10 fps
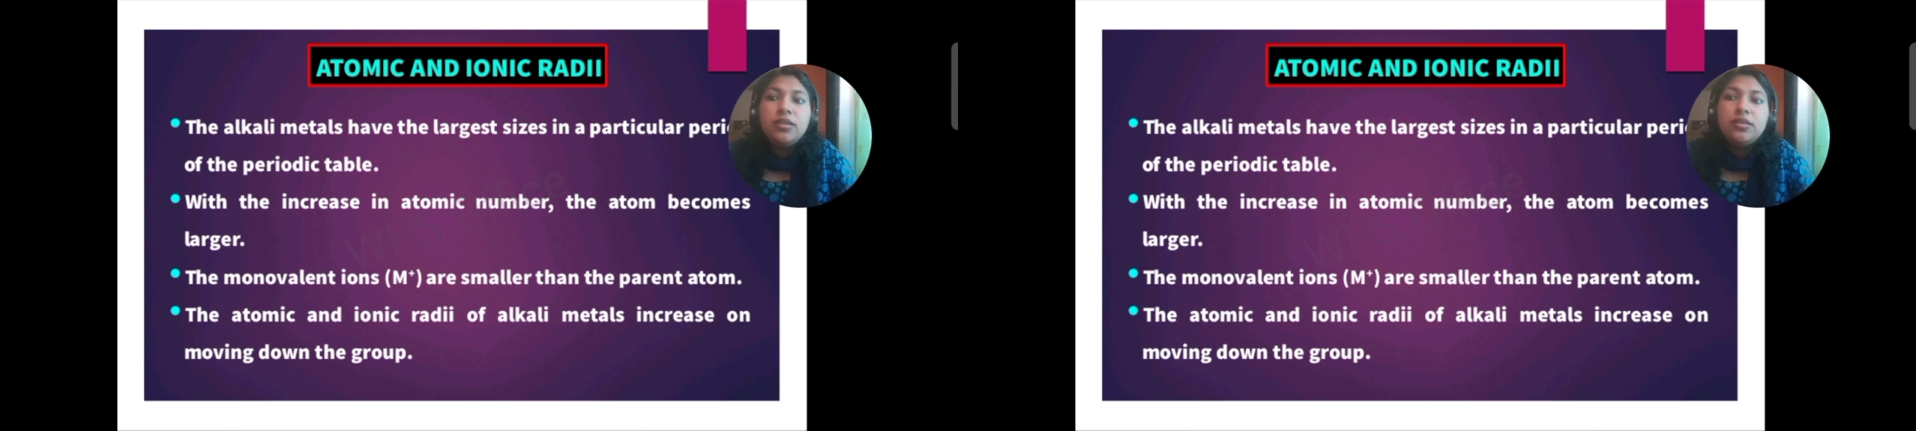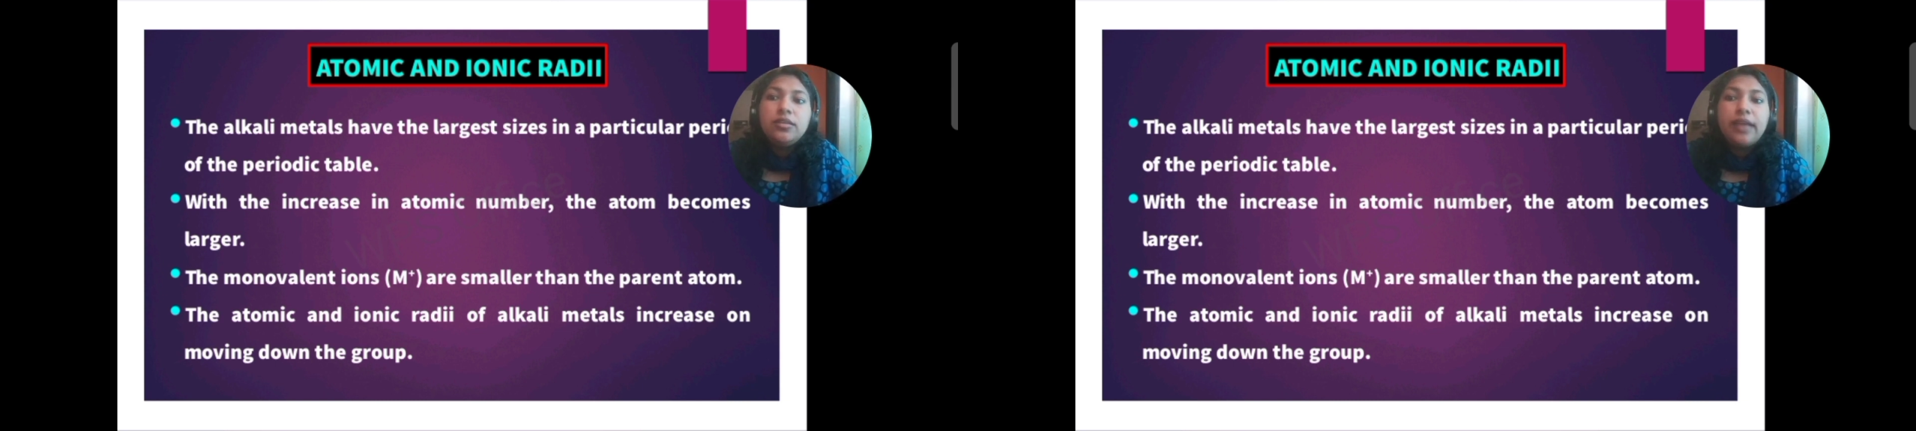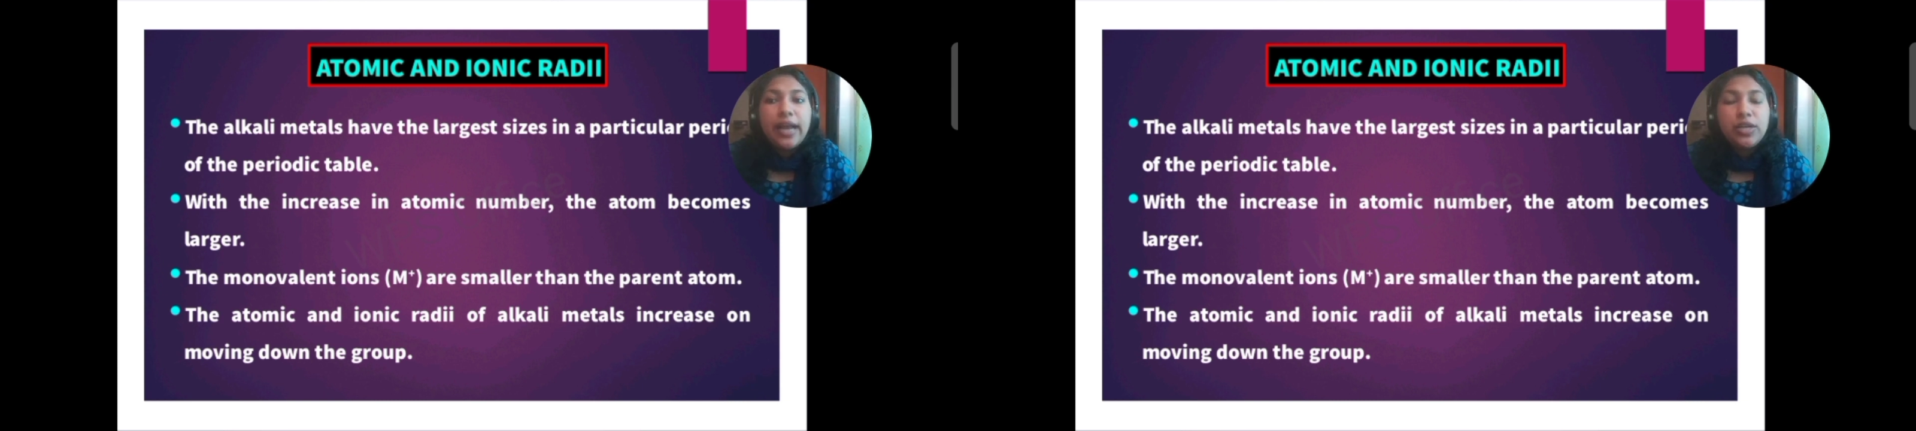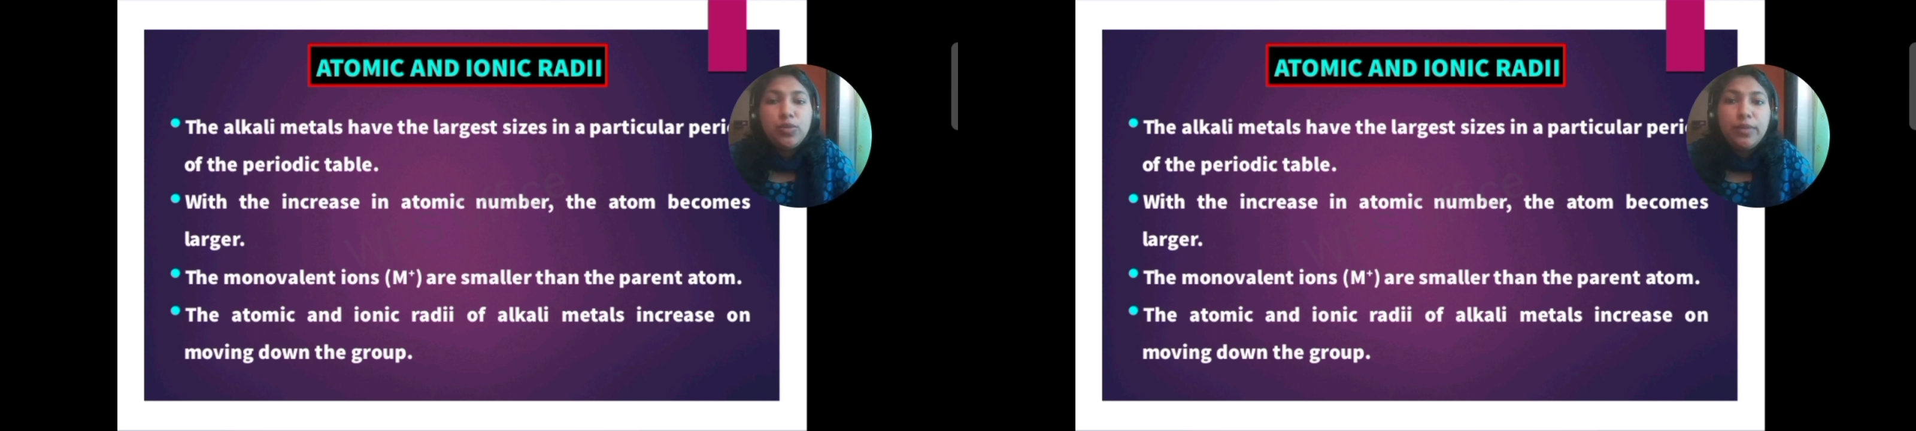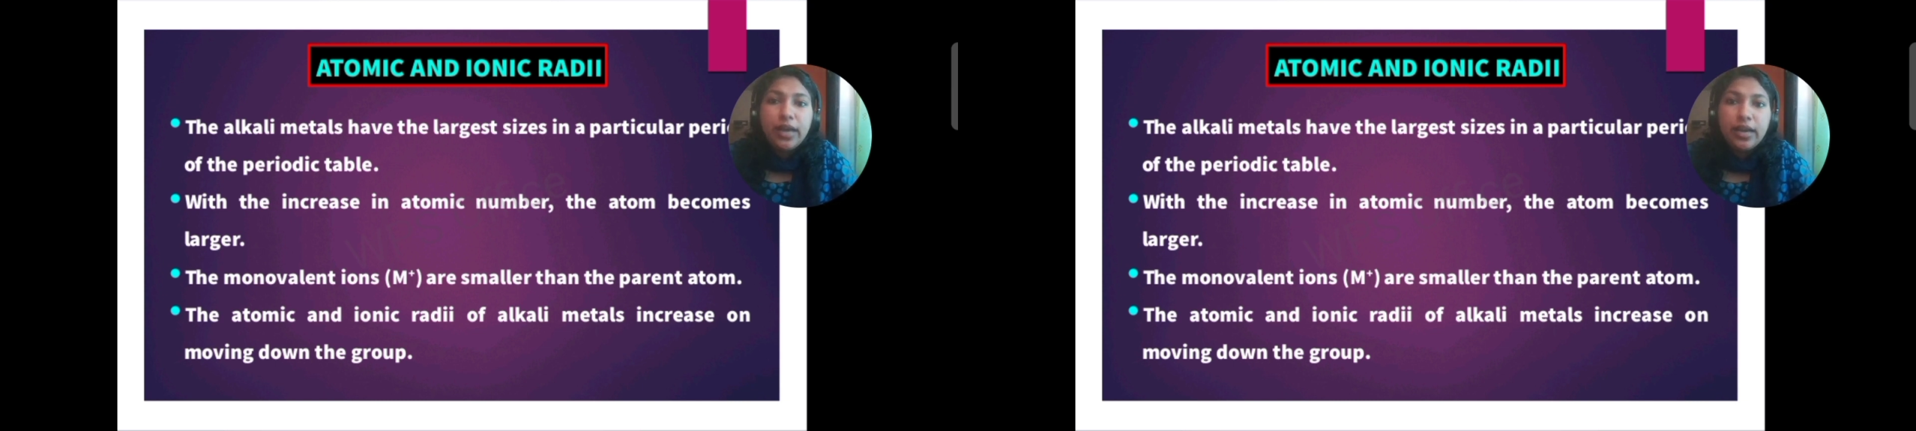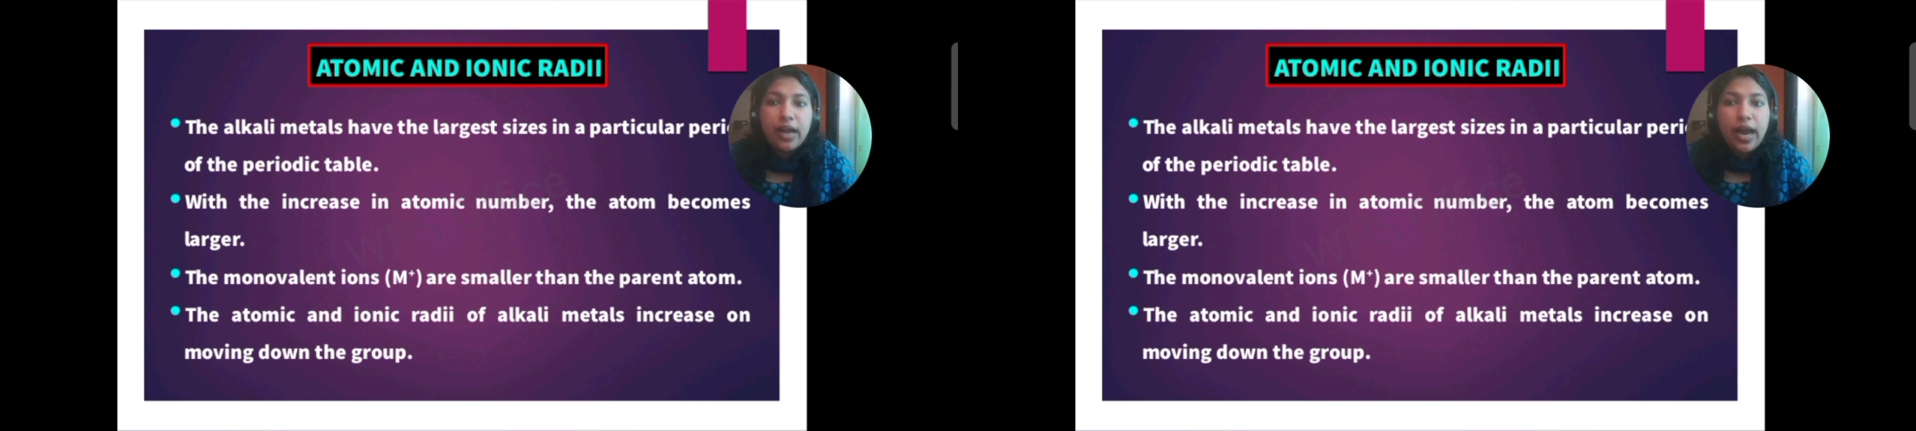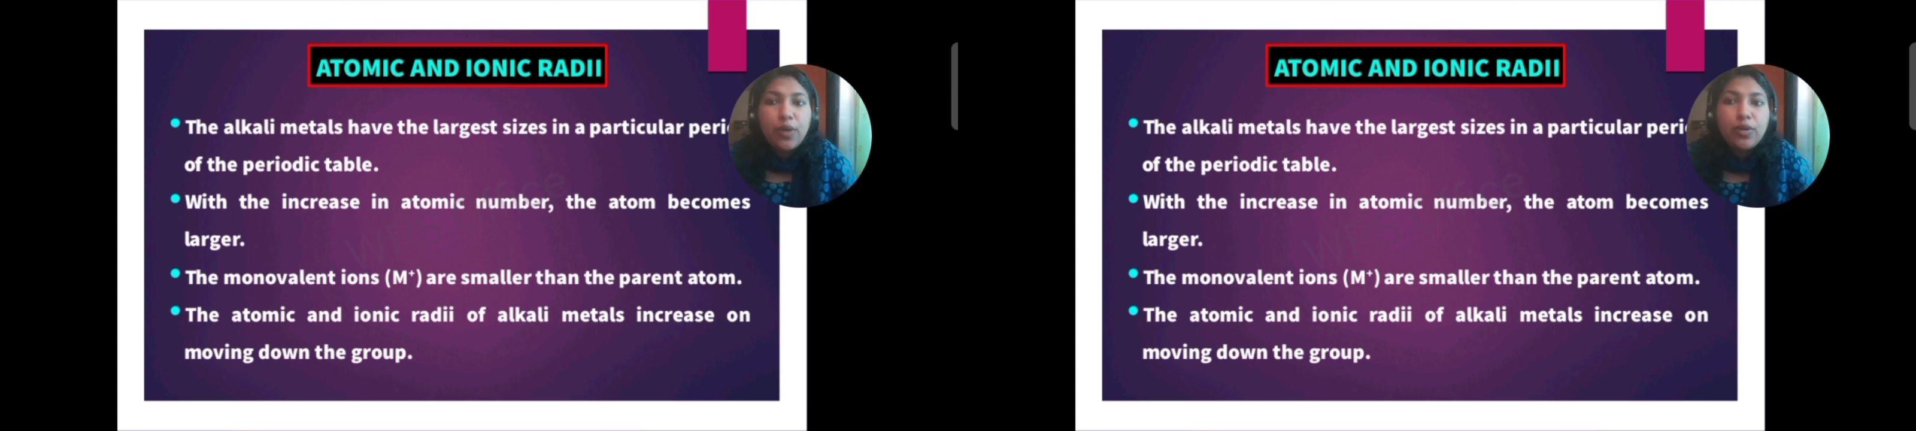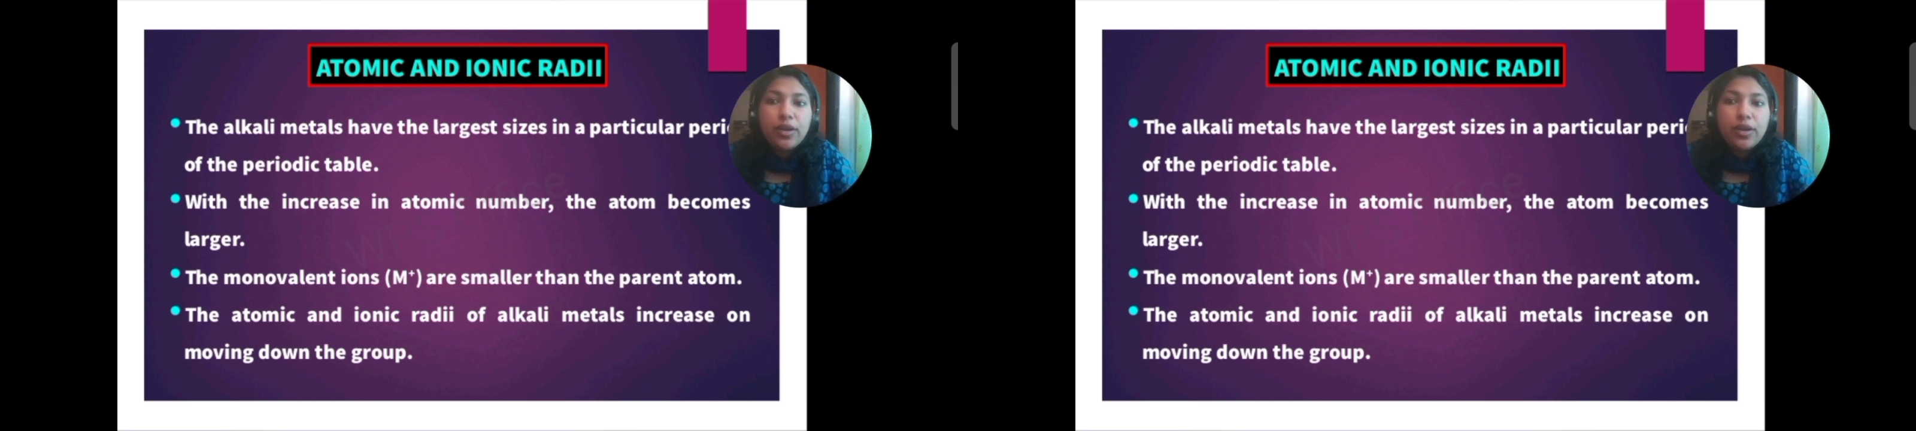The atomic and ionic